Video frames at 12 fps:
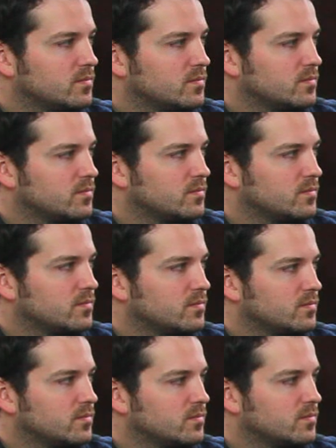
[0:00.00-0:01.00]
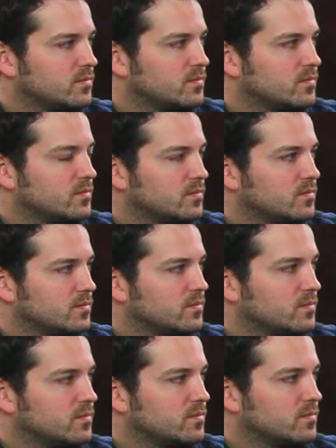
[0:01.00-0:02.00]

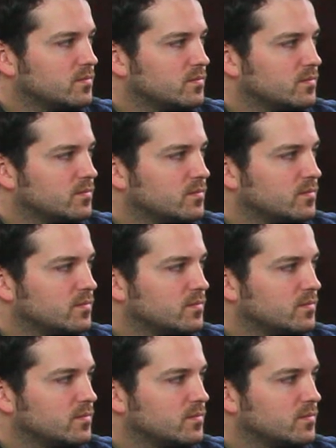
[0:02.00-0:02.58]
This person isn't speaking.